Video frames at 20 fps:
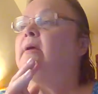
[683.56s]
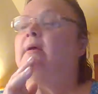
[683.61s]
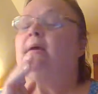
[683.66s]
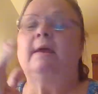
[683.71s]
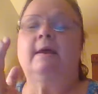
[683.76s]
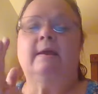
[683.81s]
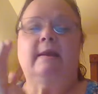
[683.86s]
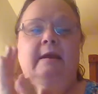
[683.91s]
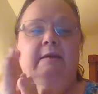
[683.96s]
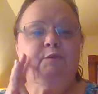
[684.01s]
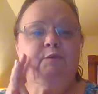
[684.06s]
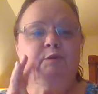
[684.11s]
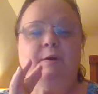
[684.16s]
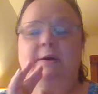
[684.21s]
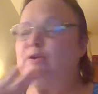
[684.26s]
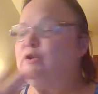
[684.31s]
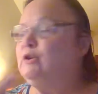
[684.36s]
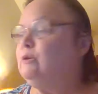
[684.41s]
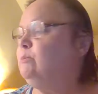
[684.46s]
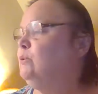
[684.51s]
And after I
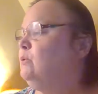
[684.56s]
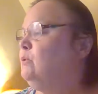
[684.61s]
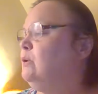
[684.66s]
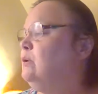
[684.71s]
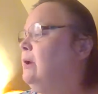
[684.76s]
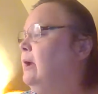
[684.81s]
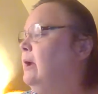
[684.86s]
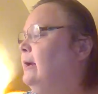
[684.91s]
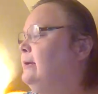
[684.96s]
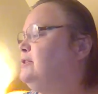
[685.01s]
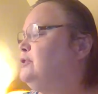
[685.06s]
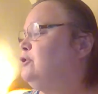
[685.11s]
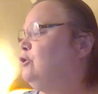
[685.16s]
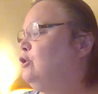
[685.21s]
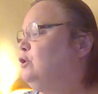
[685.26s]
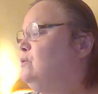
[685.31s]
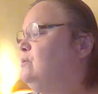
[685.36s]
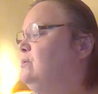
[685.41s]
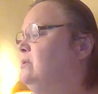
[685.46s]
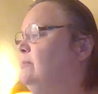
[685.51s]
Dermaroll, I
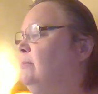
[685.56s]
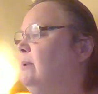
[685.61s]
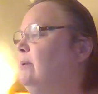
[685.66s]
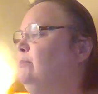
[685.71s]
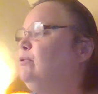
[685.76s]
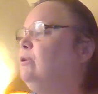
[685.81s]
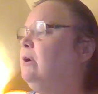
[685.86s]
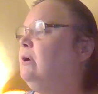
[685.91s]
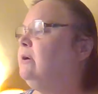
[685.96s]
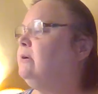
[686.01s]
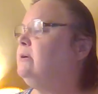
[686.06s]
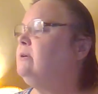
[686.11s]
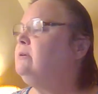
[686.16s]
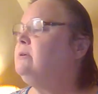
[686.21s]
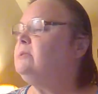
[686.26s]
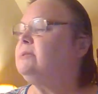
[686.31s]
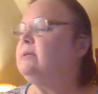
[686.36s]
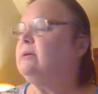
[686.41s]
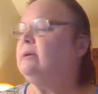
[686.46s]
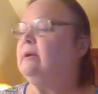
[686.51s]
start using my
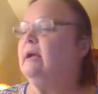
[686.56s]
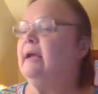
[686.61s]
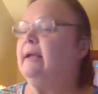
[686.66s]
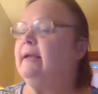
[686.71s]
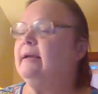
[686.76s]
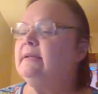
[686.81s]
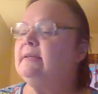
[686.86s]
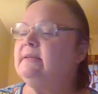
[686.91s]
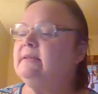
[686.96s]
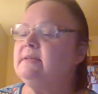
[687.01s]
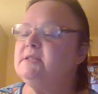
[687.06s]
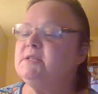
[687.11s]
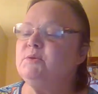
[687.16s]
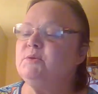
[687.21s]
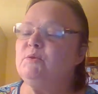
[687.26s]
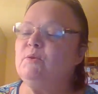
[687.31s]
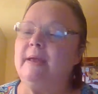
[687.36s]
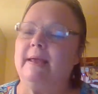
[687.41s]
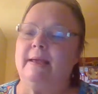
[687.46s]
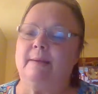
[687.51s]
products. I got this
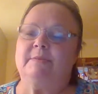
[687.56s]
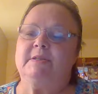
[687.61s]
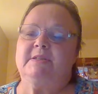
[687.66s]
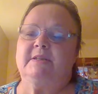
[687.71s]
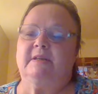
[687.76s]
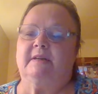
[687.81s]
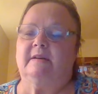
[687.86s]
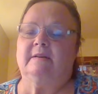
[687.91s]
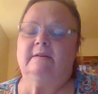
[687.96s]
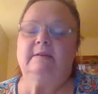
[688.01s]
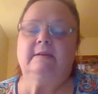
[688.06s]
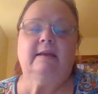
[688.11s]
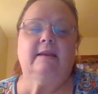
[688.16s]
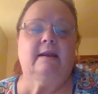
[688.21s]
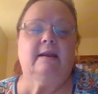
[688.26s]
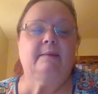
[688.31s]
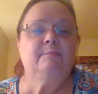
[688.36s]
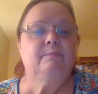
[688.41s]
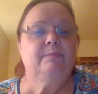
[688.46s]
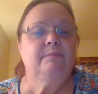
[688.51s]
through Amazon and
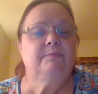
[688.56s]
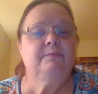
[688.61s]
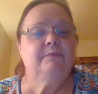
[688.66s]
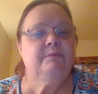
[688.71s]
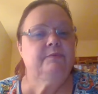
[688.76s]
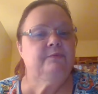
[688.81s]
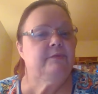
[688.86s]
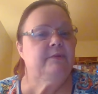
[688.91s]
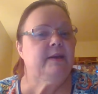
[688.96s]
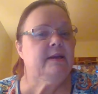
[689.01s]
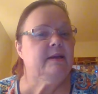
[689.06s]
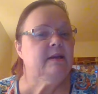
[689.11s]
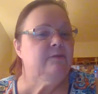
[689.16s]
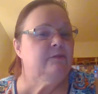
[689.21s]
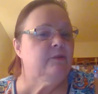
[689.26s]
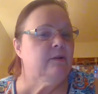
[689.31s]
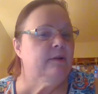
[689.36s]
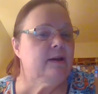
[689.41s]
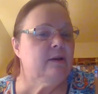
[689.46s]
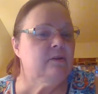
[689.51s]
I'm getting
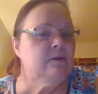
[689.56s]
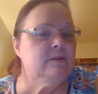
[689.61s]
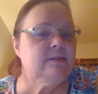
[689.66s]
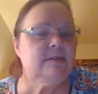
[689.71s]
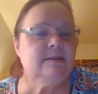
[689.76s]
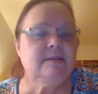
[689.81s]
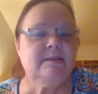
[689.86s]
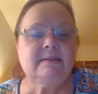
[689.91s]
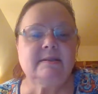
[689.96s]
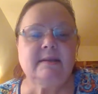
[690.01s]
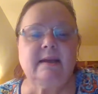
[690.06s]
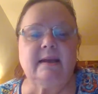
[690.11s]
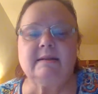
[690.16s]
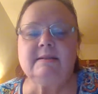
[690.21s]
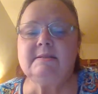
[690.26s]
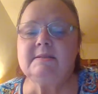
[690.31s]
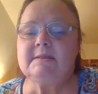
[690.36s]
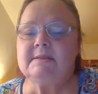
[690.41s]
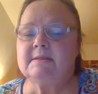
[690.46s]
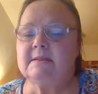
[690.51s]
very good
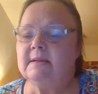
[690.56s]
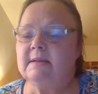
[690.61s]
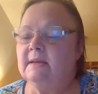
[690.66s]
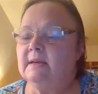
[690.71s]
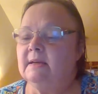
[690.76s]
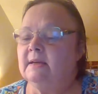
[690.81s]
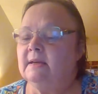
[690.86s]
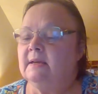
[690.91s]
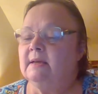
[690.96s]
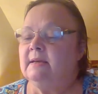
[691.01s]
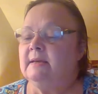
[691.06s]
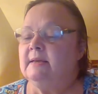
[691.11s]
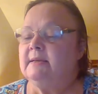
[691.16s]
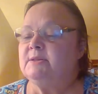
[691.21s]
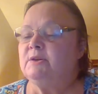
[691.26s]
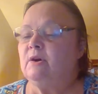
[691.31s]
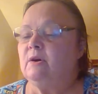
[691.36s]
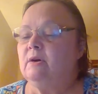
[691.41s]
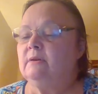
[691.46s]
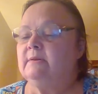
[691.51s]
success. It's
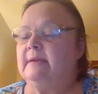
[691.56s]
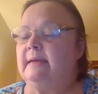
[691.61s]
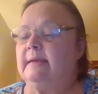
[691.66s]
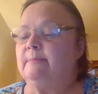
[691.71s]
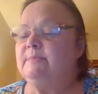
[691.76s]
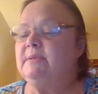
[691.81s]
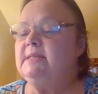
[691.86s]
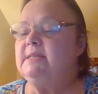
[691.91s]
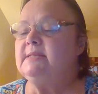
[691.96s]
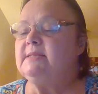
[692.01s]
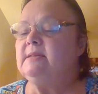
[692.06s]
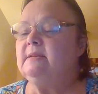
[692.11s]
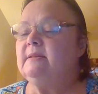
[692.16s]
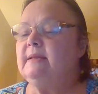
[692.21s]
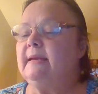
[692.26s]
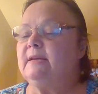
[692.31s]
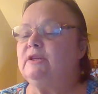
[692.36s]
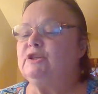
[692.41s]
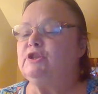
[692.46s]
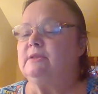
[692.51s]
called MD
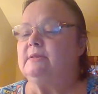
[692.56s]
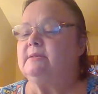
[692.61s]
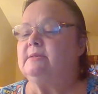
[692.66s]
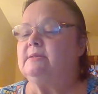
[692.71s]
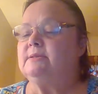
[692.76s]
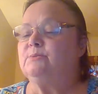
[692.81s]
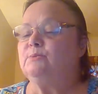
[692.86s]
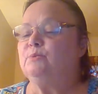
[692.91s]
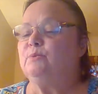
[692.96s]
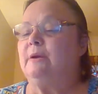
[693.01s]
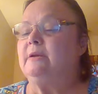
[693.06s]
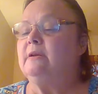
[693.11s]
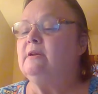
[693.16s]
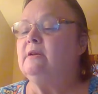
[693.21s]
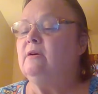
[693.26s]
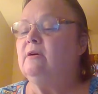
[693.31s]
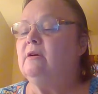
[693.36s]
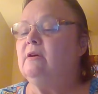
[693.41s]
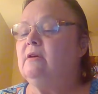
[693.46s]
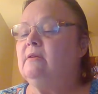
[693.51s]
Selections
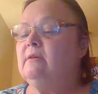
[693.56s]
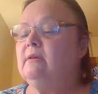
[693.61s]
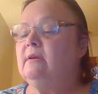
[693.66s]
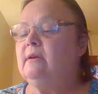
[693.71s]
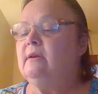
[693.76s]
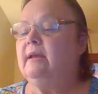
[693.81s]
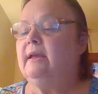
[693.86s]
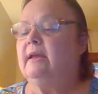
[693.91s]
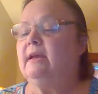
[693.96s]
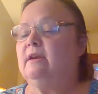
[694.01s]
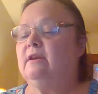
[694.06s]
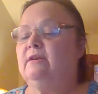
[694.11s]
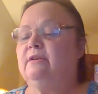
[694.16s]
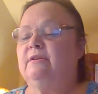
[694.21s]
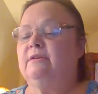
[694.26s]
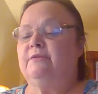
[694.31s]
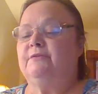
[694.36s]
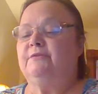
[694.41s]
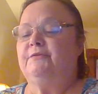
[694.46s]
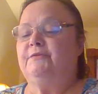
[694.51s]
Retinol
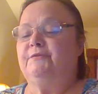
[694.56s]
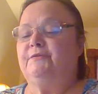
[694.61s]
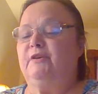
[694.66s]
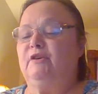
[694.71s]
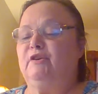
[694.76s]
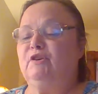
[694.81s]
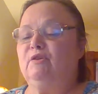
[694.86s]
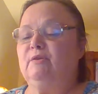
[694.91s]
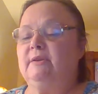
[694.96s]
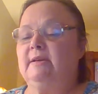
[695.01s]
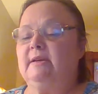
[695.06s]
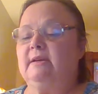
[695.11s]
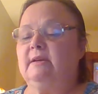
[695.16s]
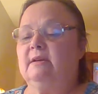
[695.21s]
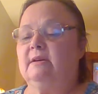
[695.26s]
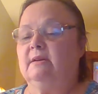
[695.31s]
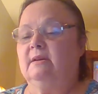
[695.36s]
and Ferulic